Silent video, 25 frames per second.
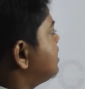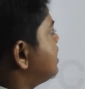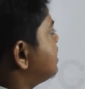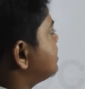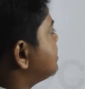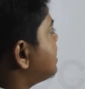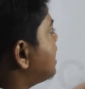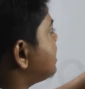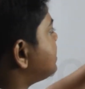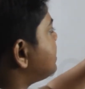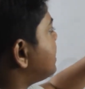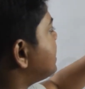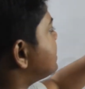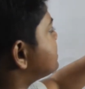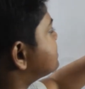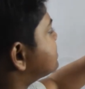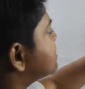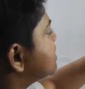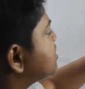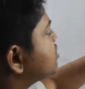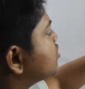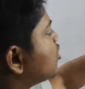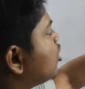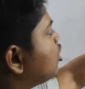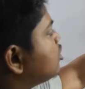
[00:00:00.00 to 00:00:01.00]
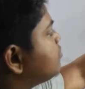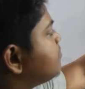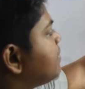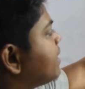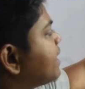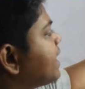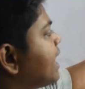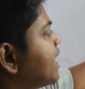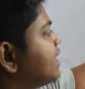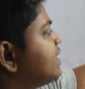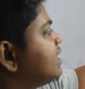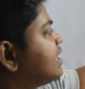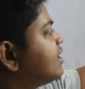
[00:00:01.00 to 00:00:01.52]
that it's a
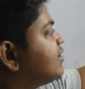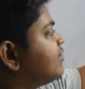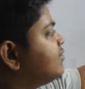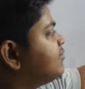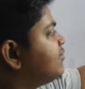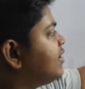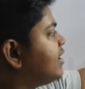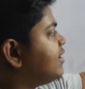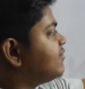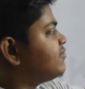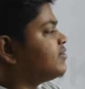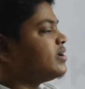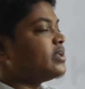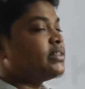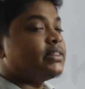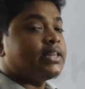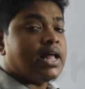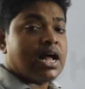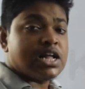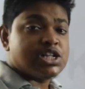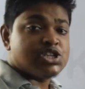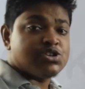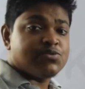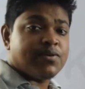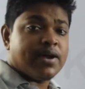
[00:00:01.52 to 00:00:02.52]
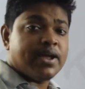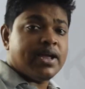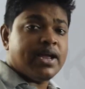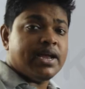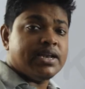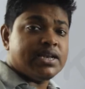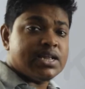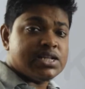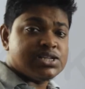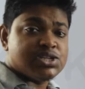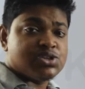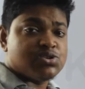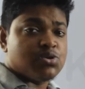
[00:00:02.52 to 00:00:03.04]
non-mechanical wave, that's why it
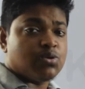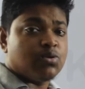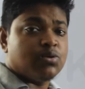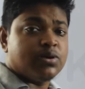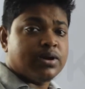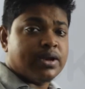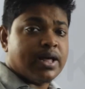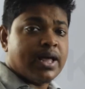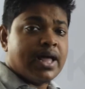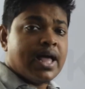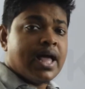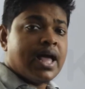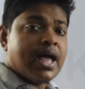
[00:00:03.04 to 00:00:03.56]
is don't